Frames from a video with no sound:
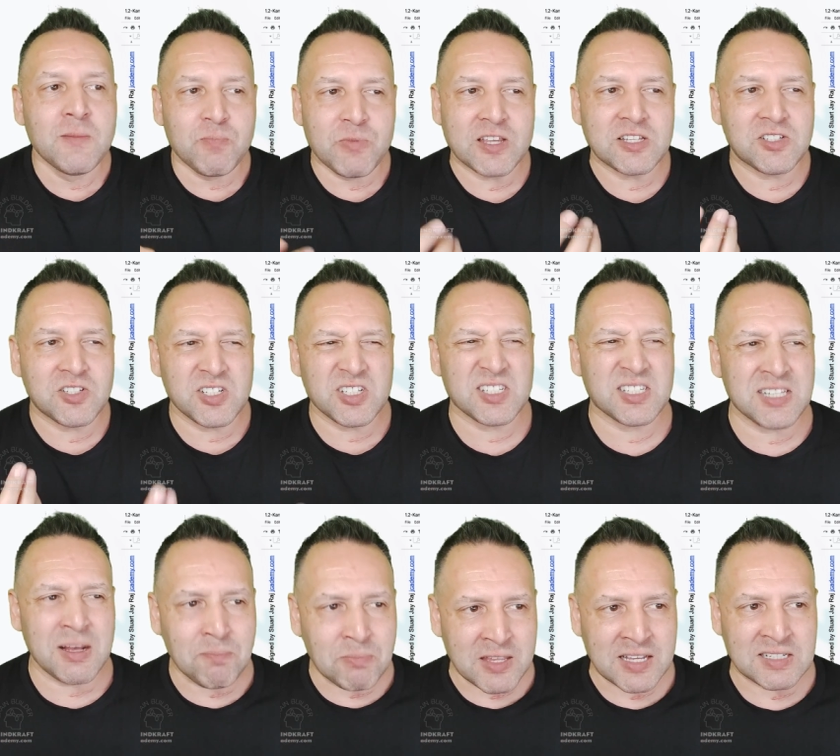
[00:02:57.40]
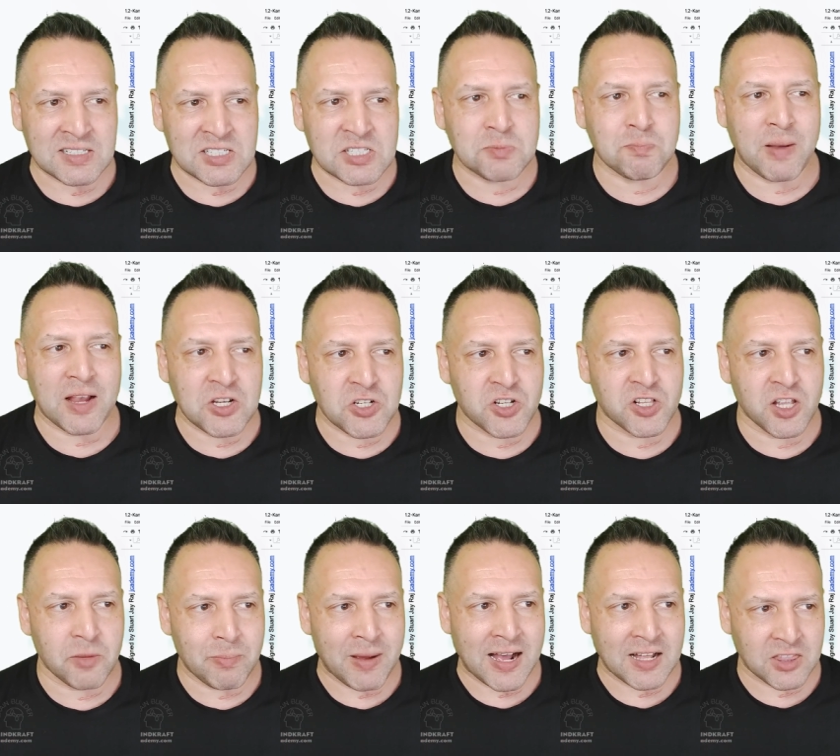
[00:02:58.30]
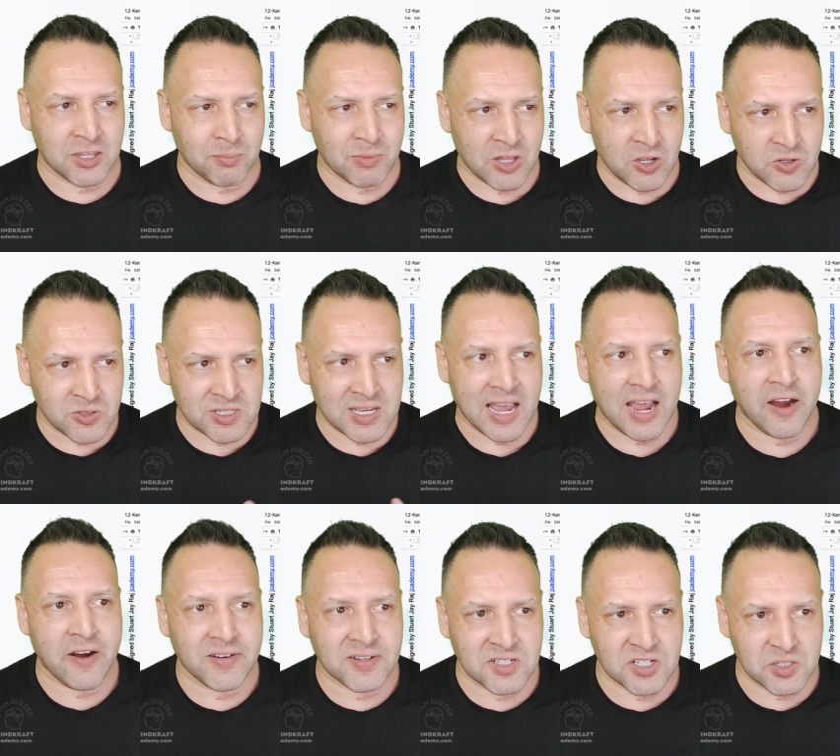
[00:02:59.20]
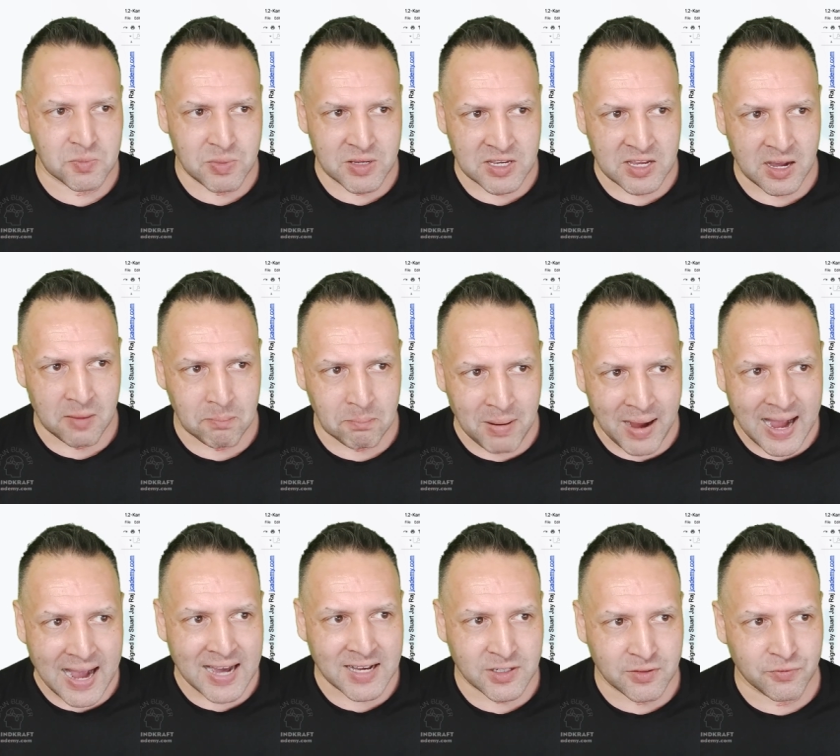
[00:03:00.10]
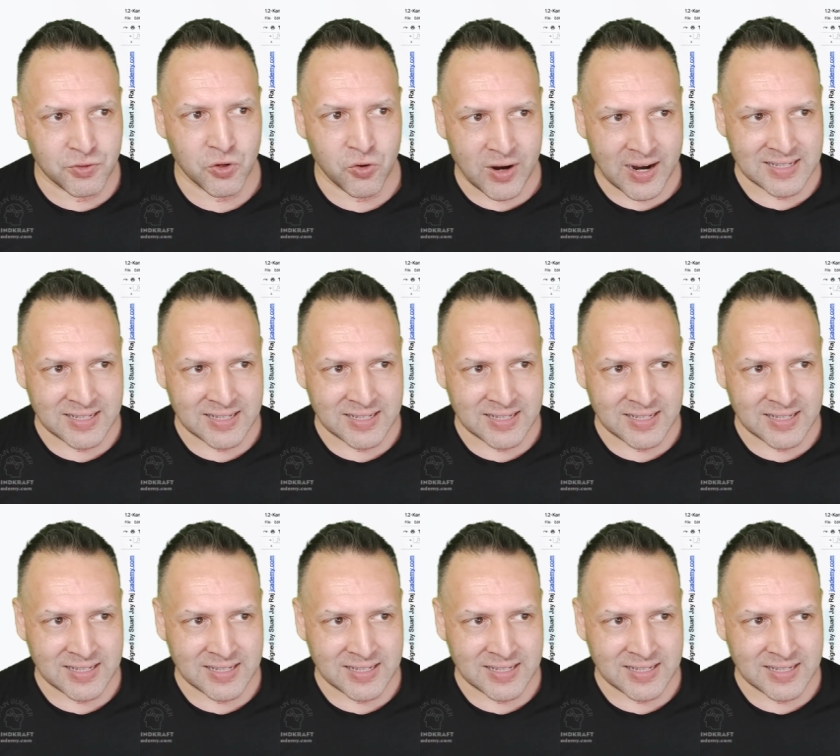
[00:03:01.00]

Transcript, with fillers: there's just something special about them, and those characters become part of your